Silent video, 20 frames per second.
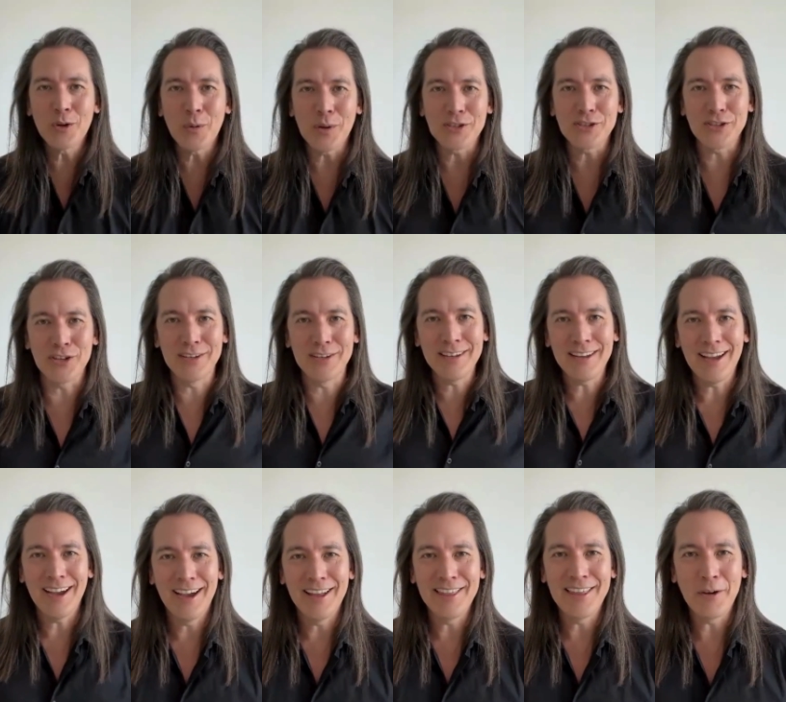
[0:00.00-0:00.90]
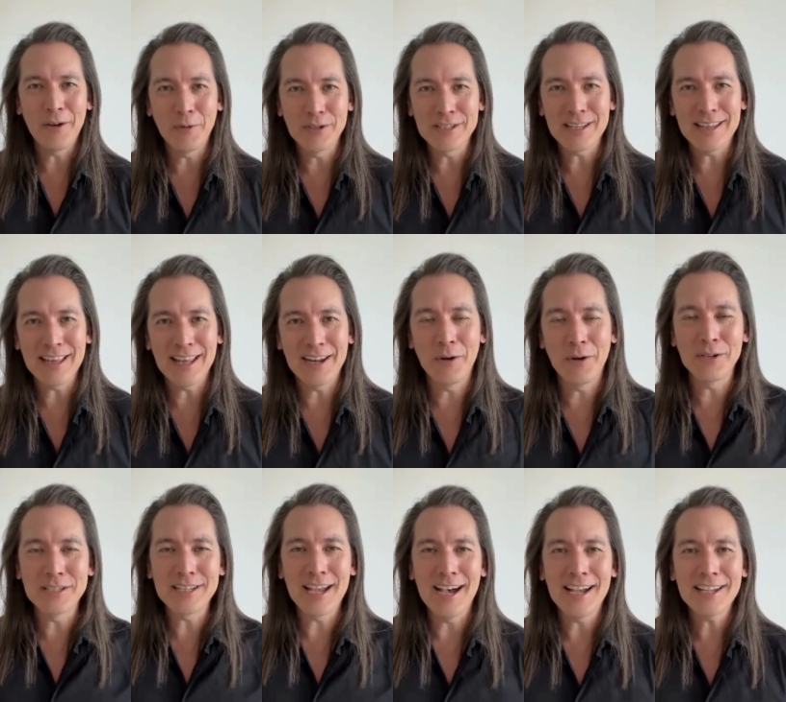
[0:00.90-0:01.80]
question that I
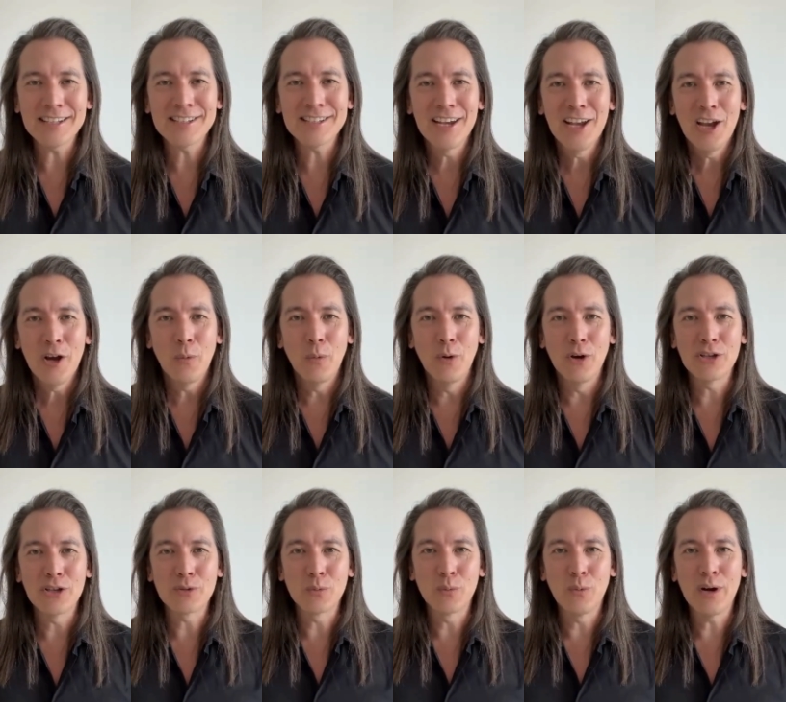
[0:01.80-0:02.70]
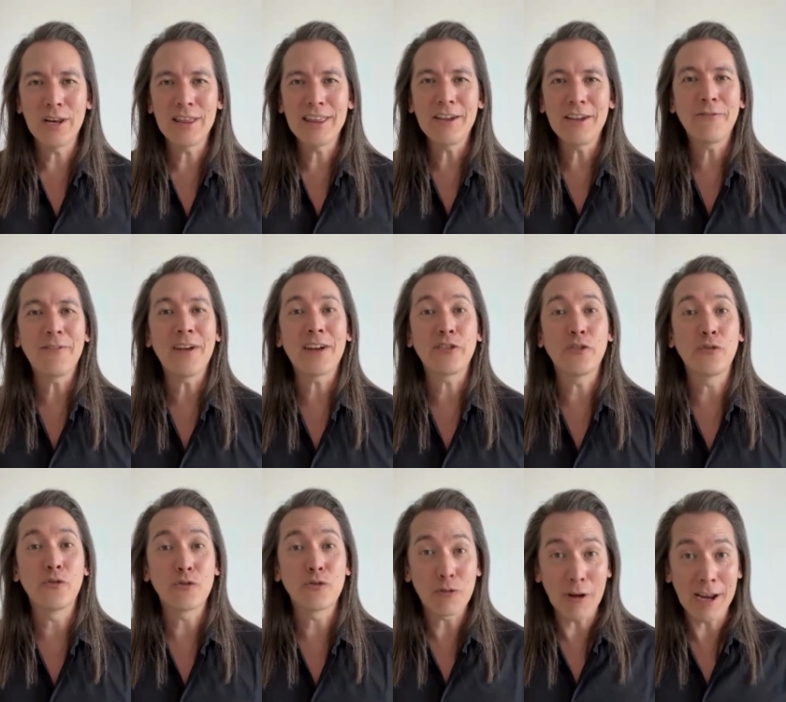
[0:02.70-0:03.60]
was asked was, what are the
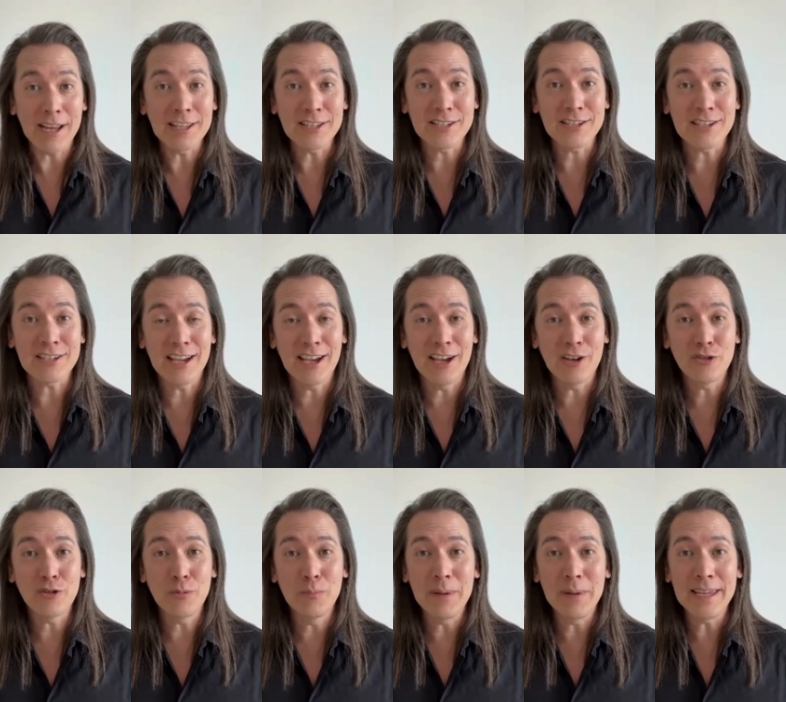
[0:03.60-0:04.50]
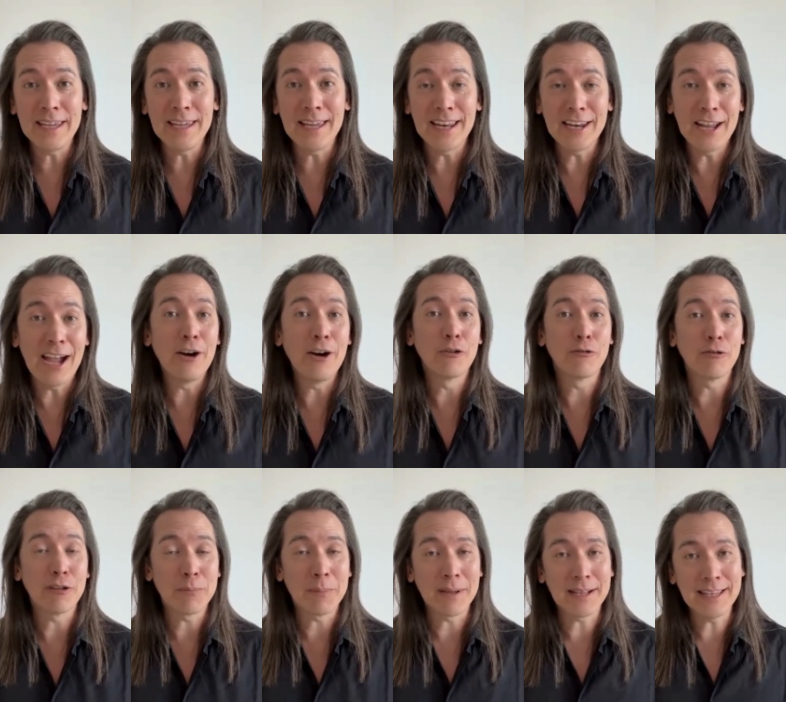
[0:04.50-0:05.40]
effective traits to be an
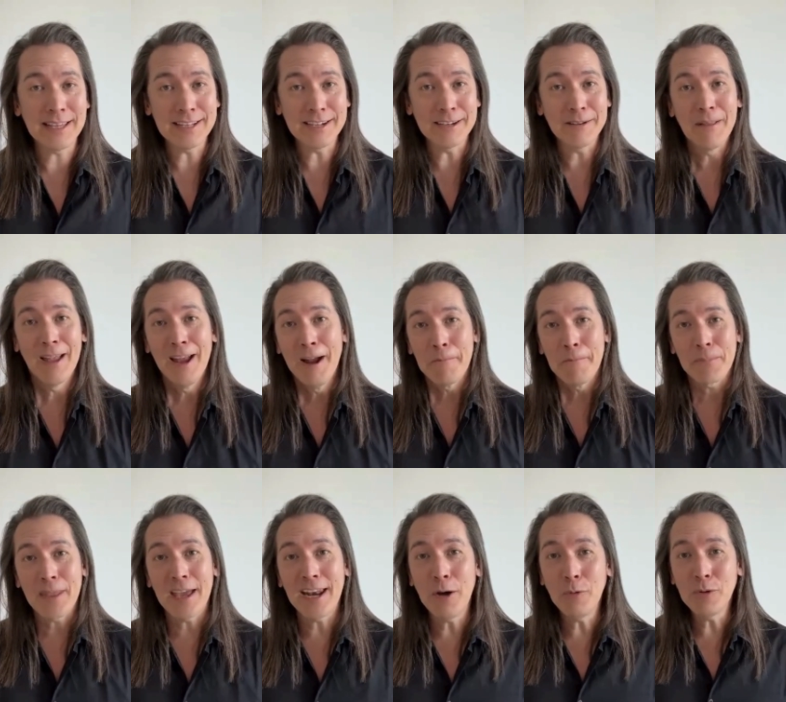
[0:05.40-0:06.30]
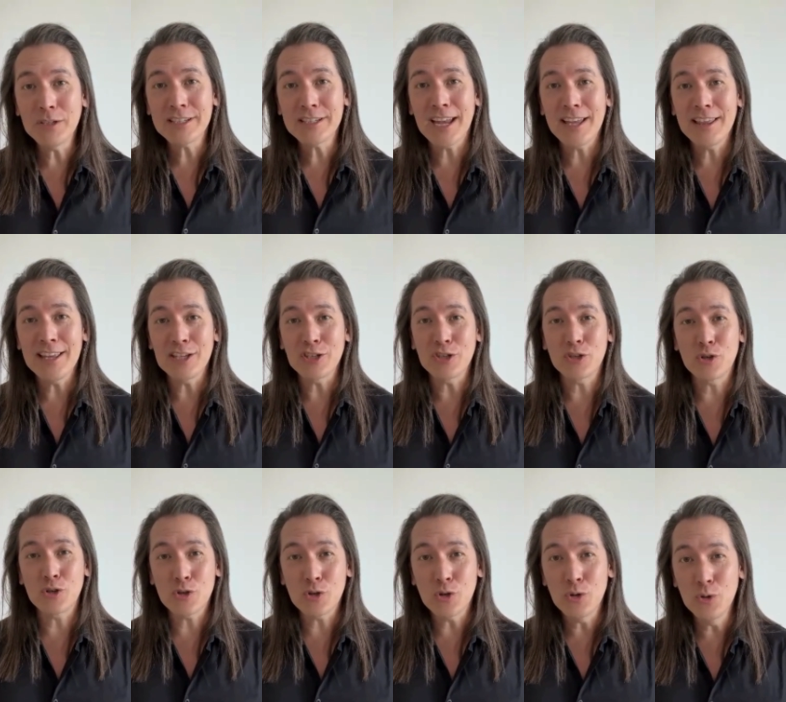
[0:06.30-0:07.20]
algorithmic leader? And I would say
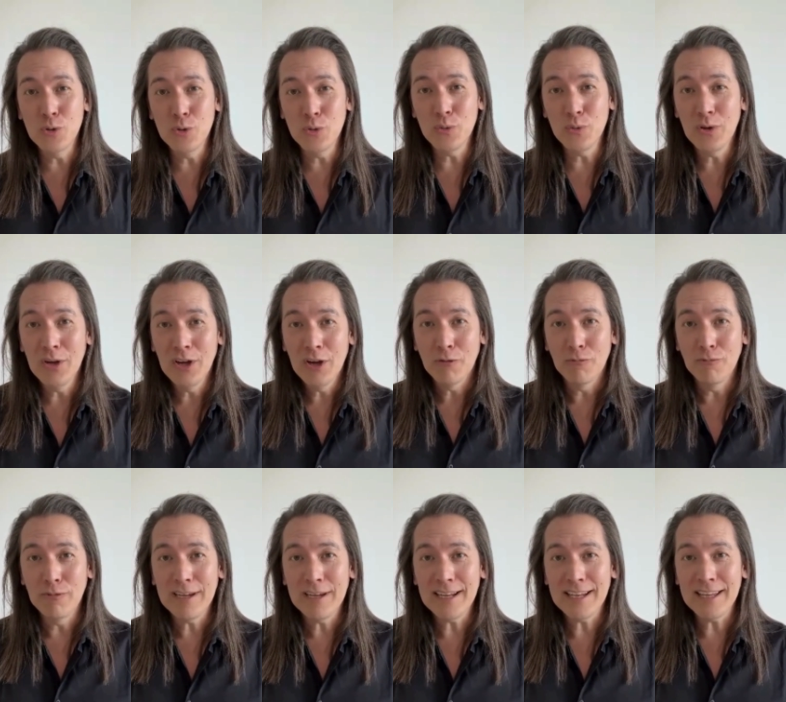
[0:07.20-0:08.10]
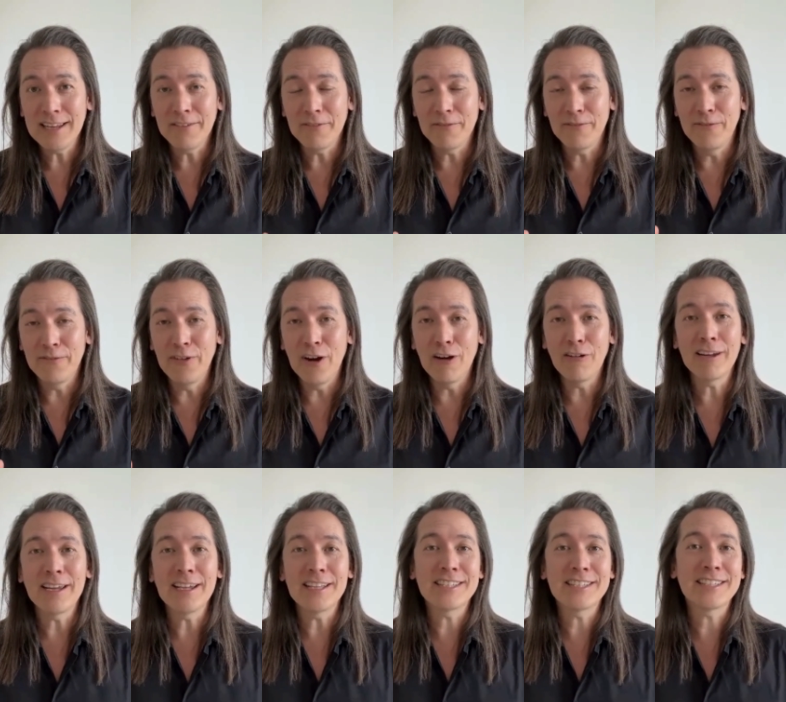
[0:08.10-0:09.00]
there's 2 really
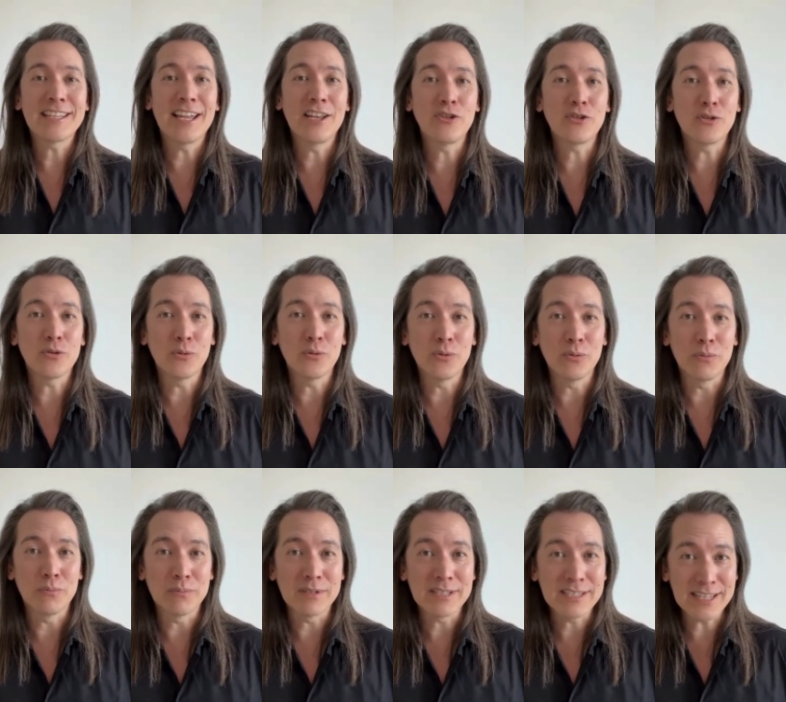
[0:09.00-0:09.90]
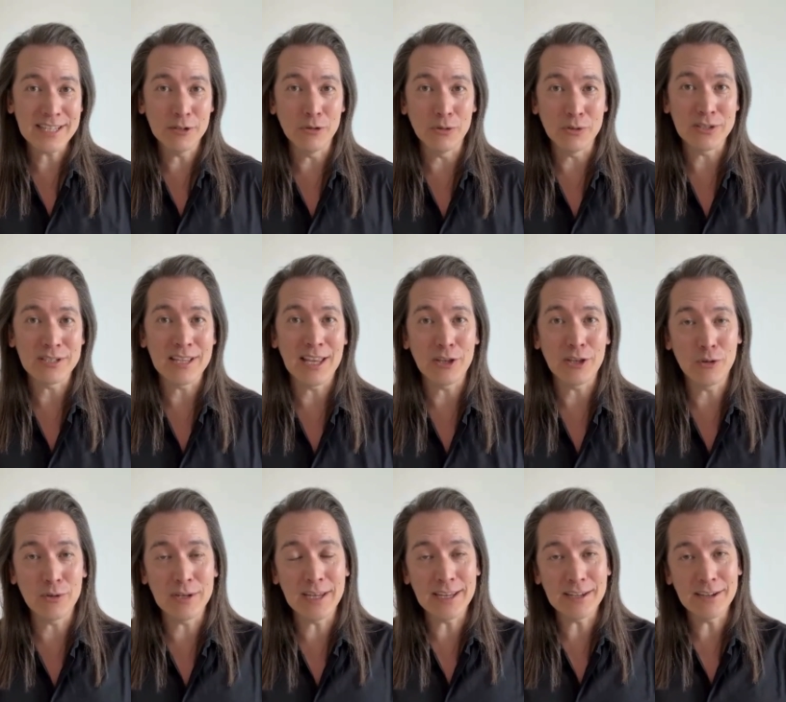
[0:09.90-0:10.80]
very essential skills that
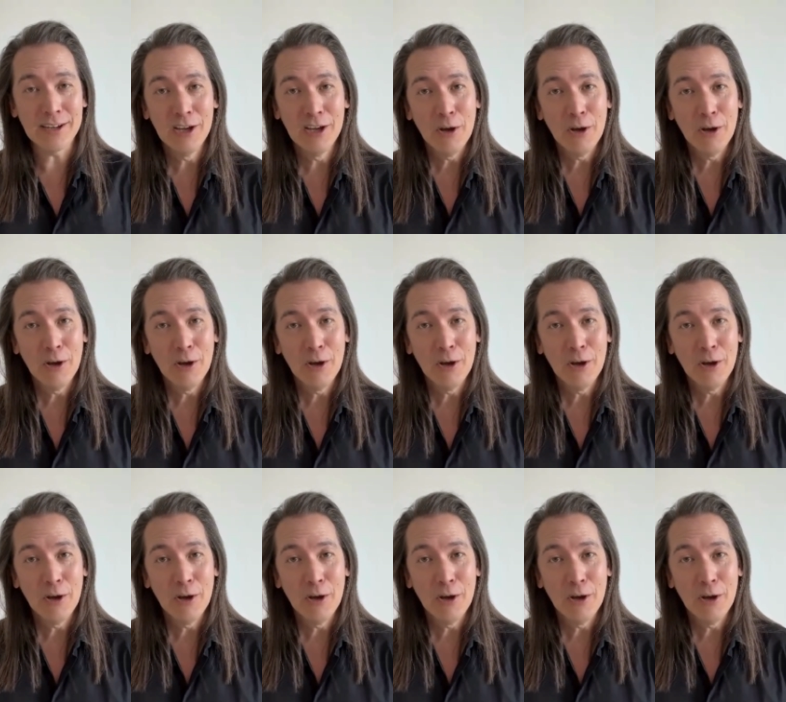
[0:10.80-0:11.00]
you need.